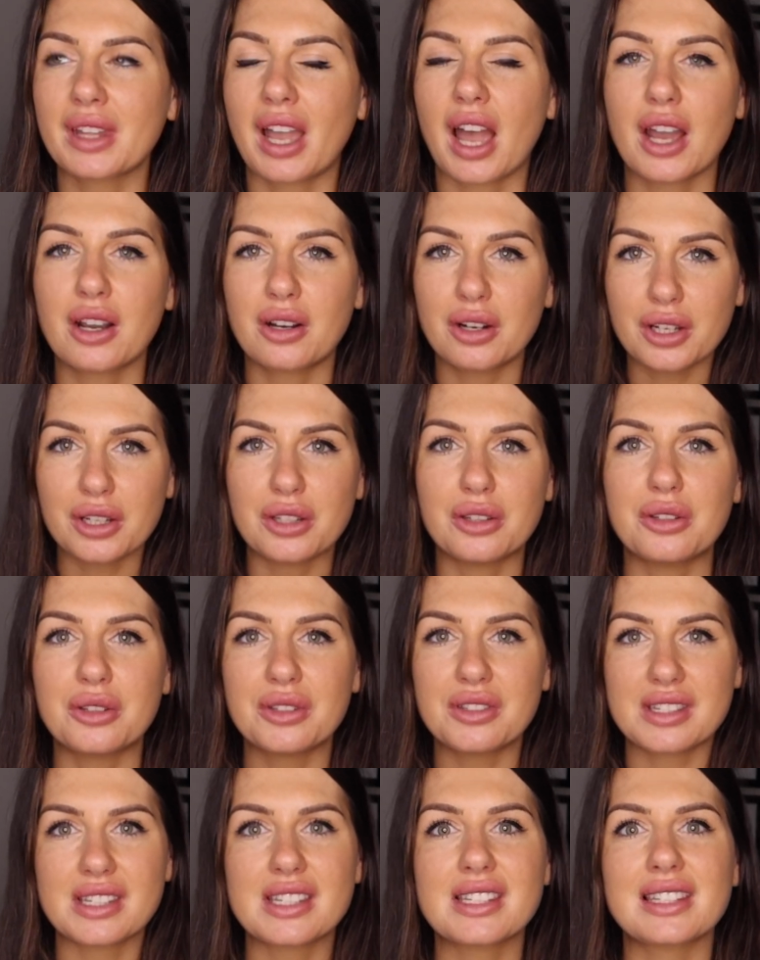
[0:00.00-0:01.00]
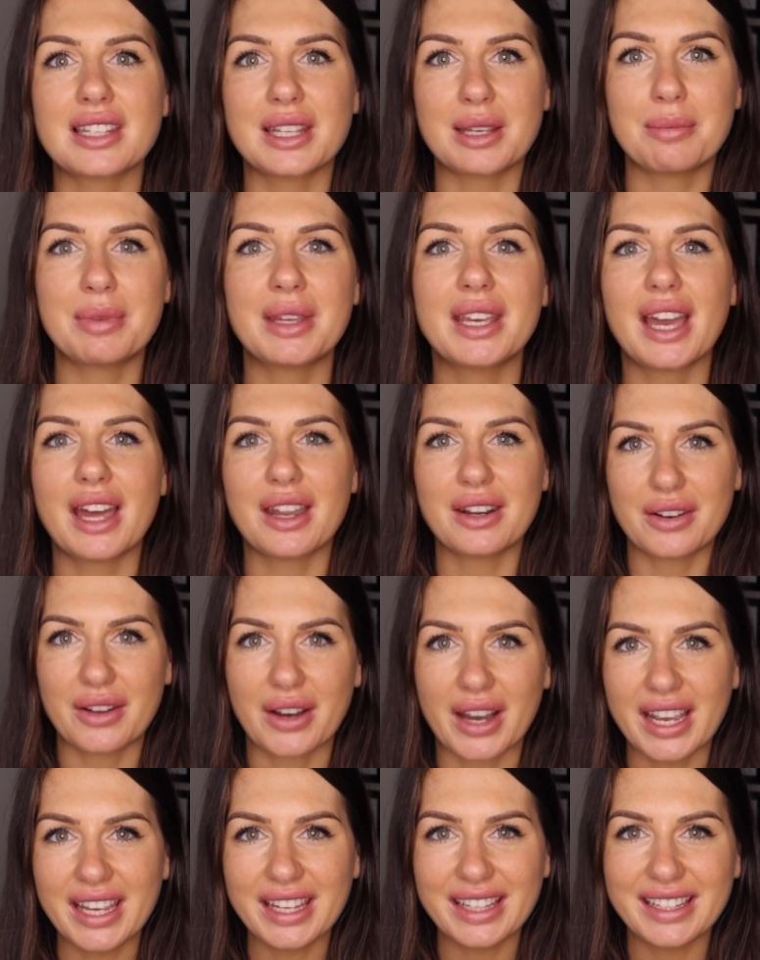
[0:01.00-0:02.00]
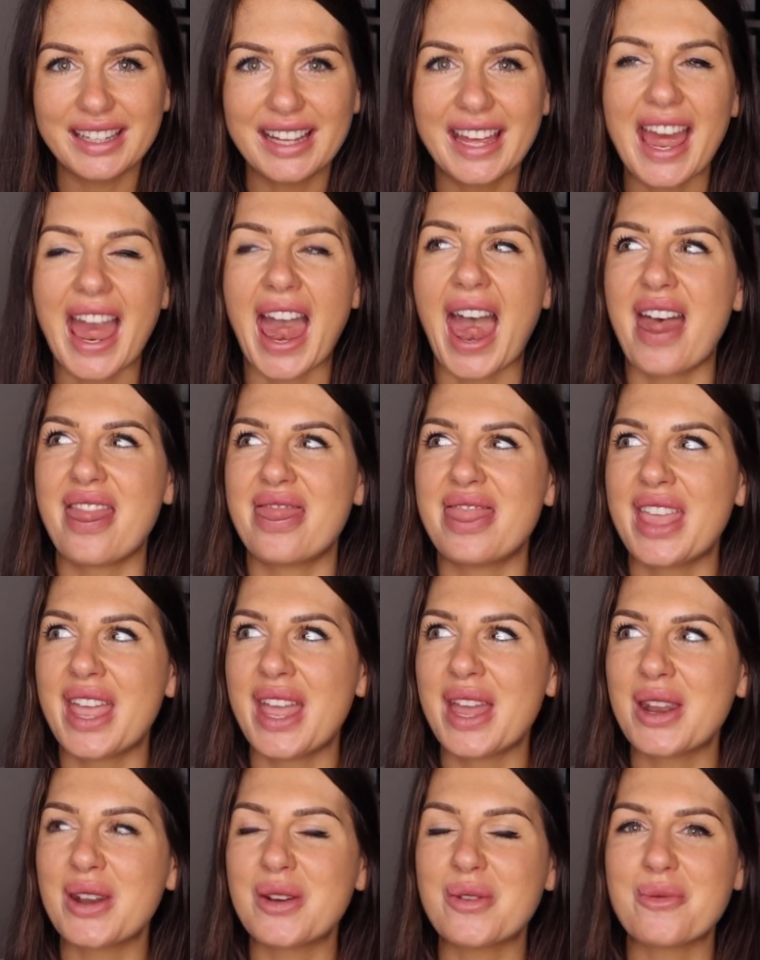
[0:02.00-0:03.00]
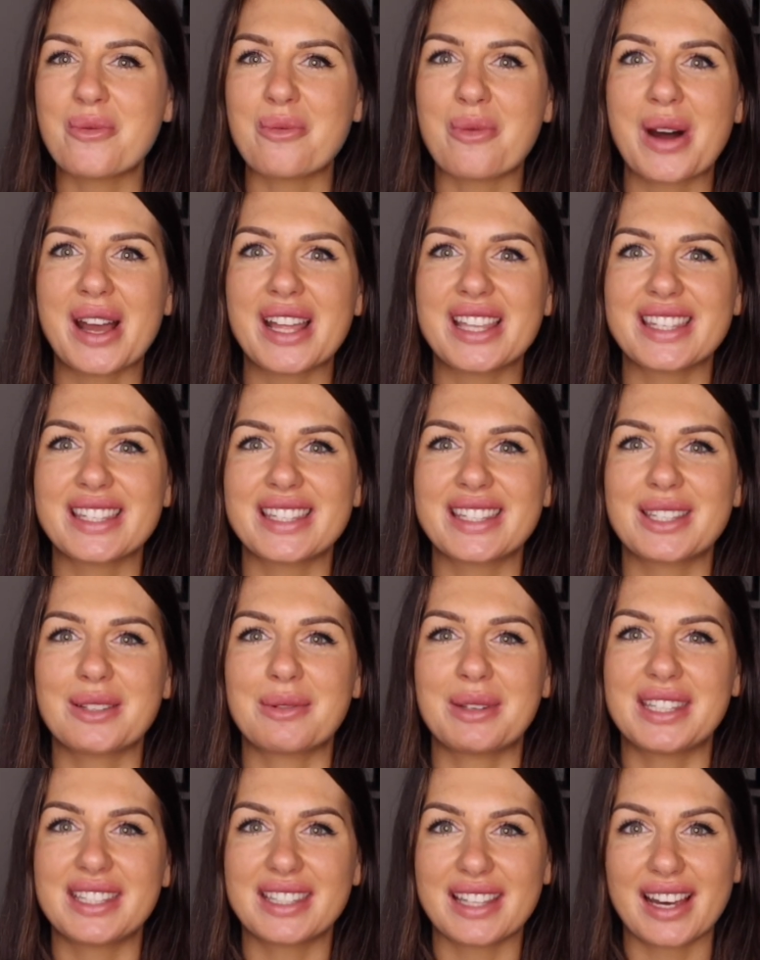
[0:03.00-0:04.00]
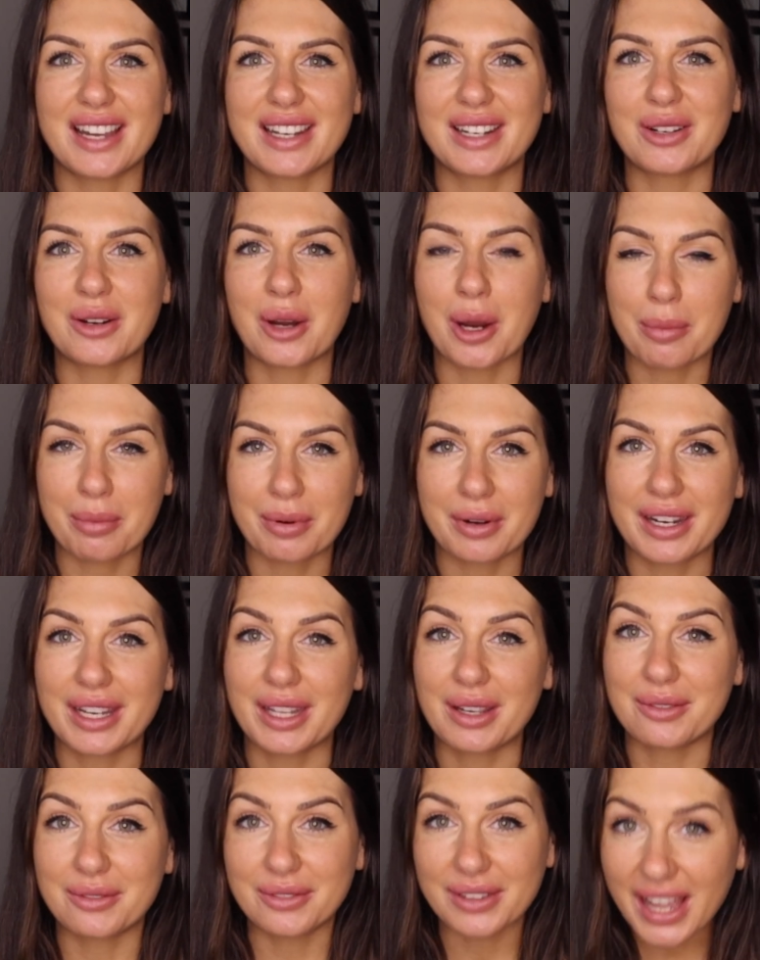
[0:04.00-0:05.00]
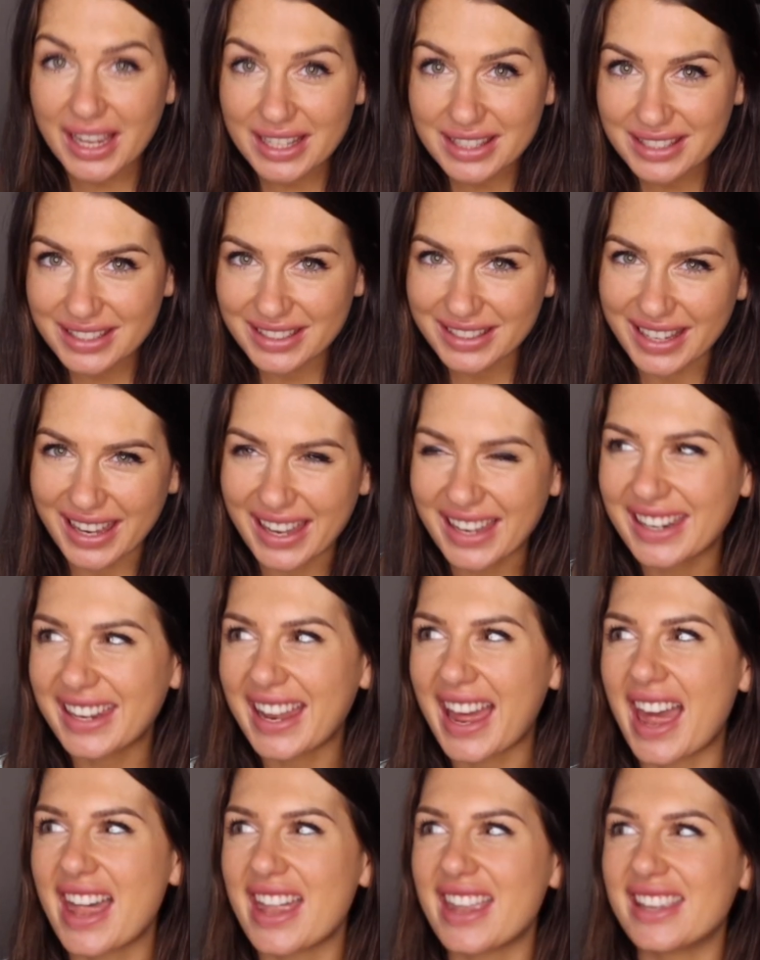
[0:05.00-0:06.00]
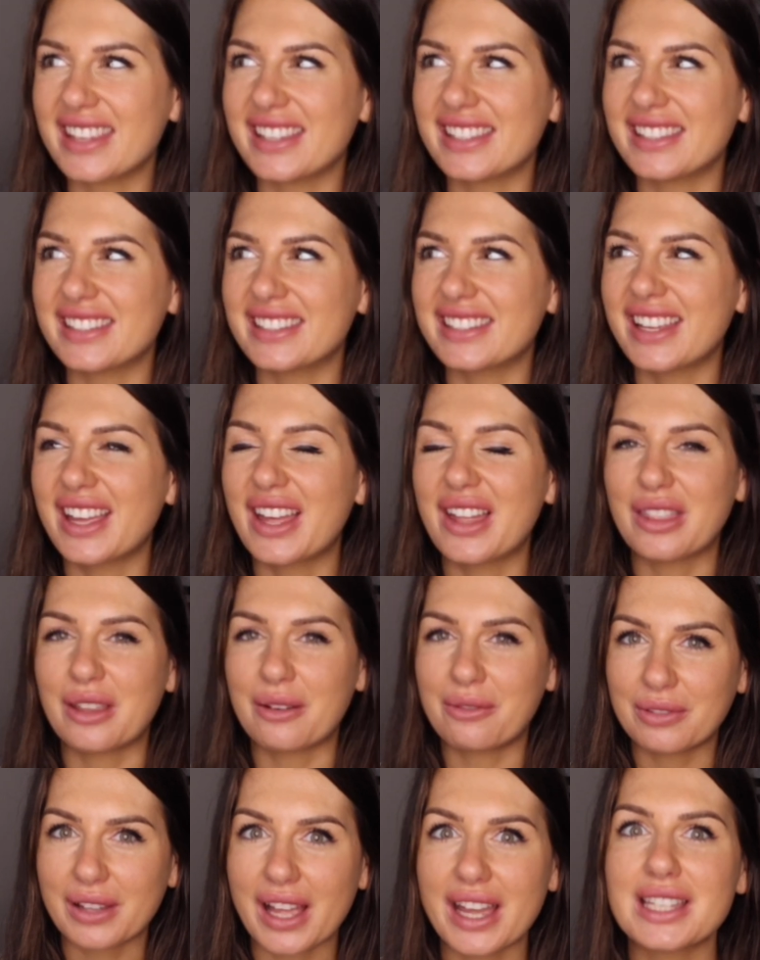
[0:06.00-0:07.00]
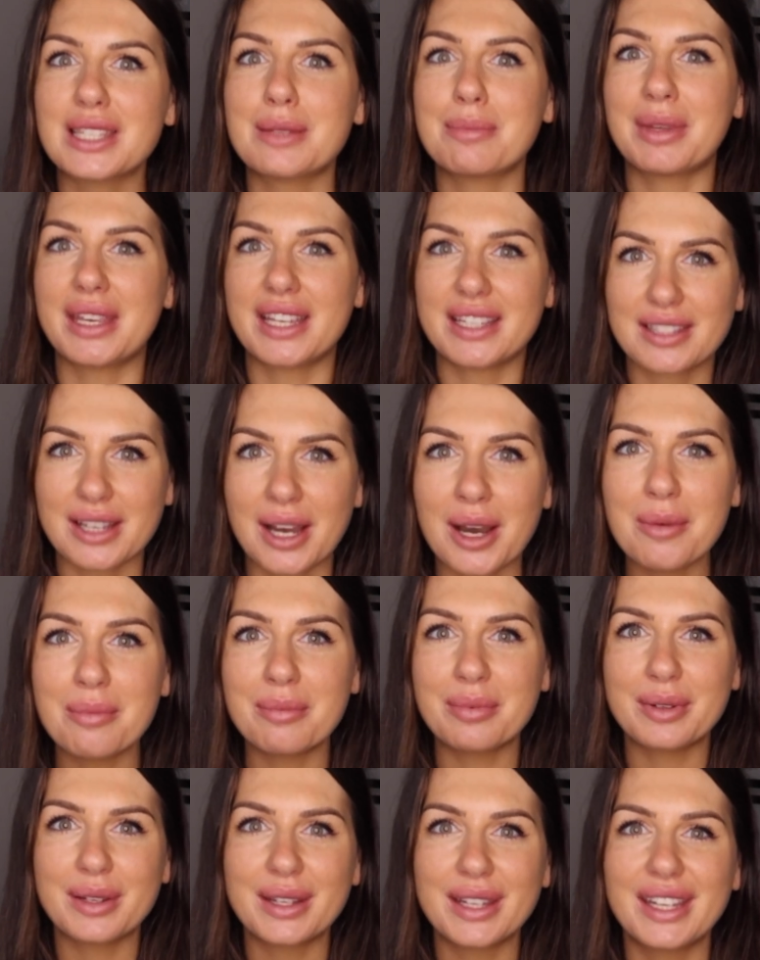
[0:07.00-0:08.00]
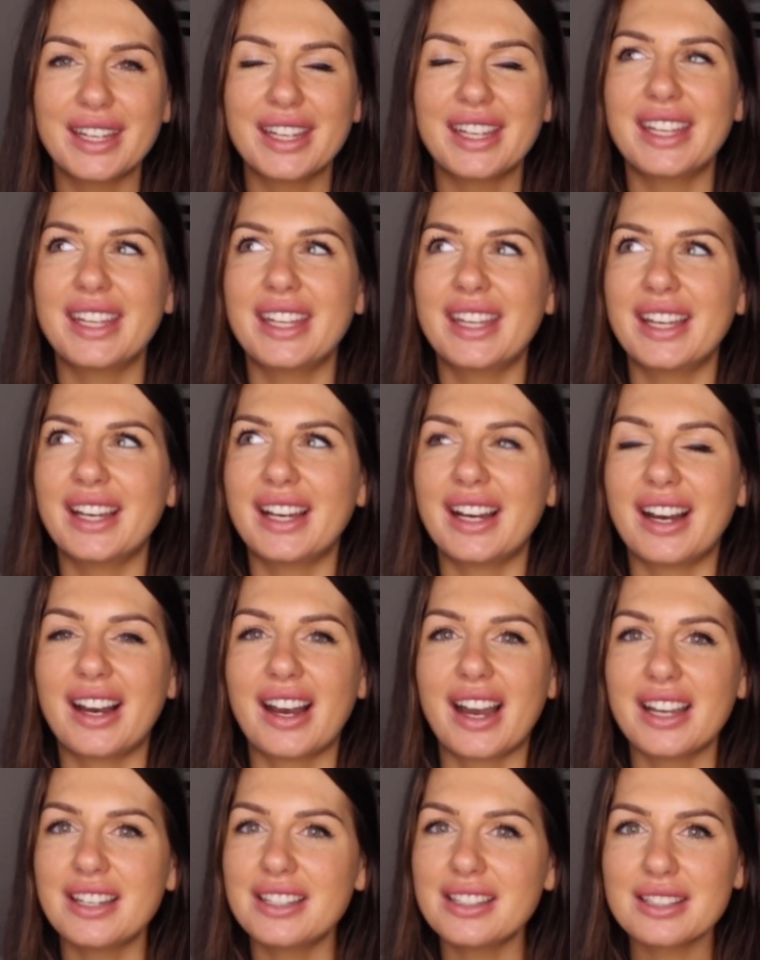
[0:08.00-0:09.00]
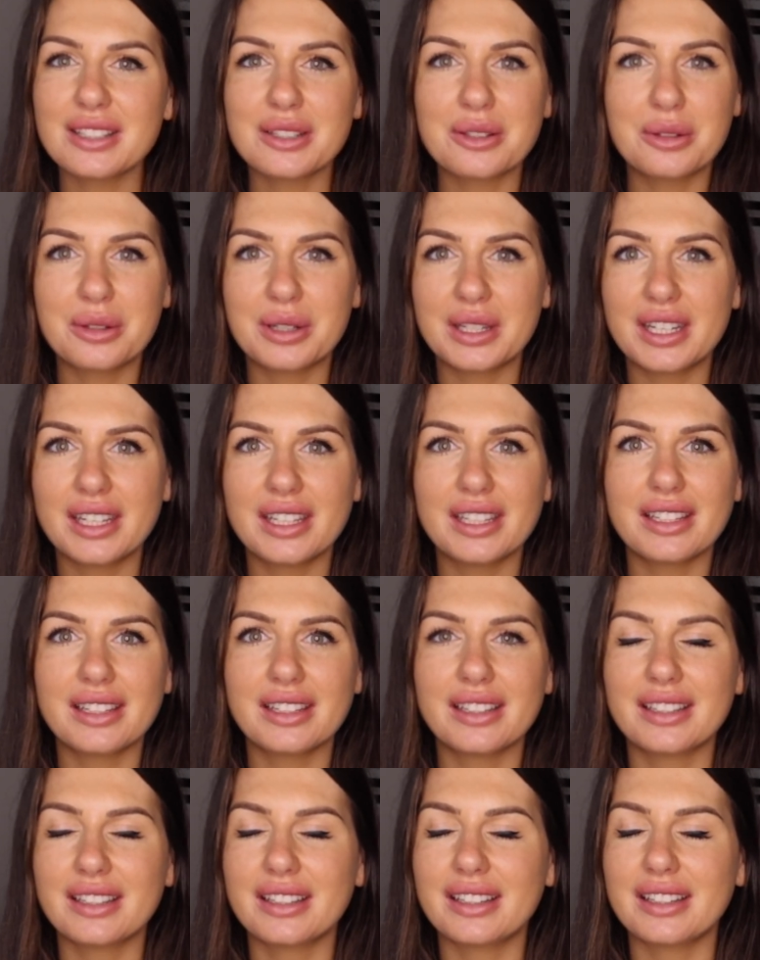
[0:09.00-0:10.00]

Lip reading: I got used to sleeping at night. And then once we started operating flights again and the flights picked up, I just couldn't